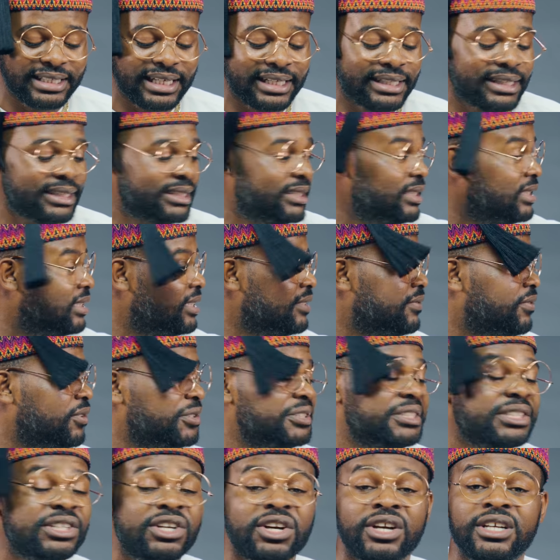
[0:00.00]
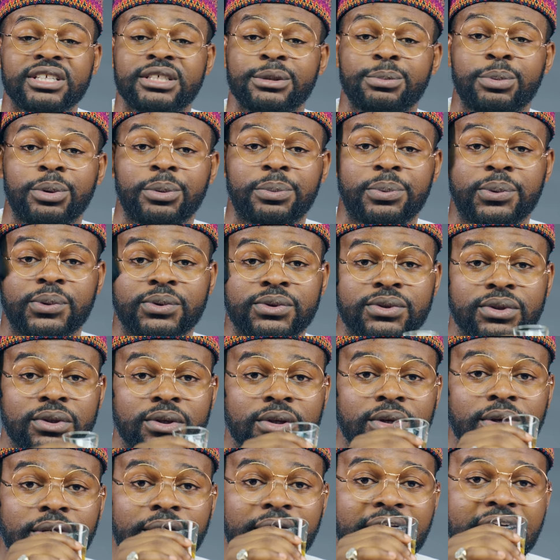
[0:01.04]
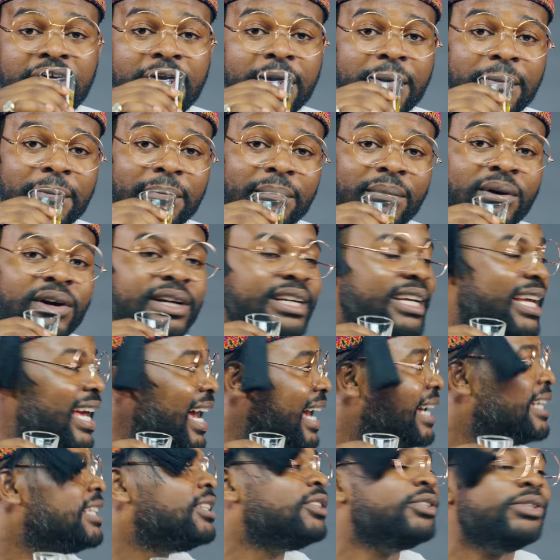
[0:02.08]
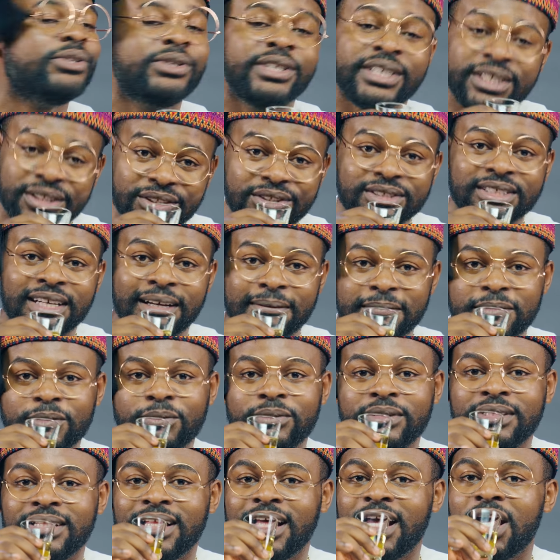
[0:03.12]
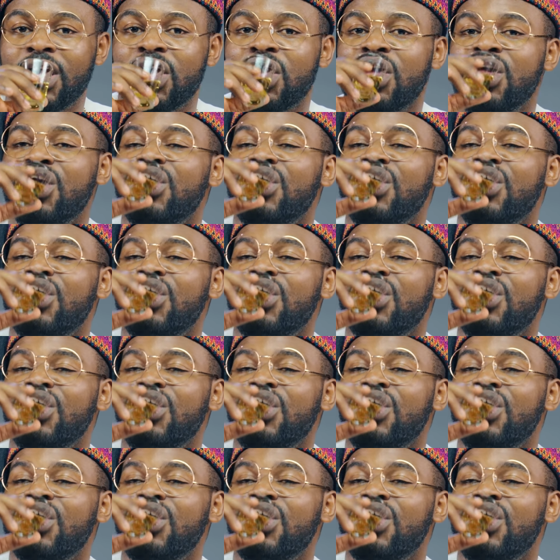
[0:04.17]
identity for security purpose. But the guy, he knows I'm the winner.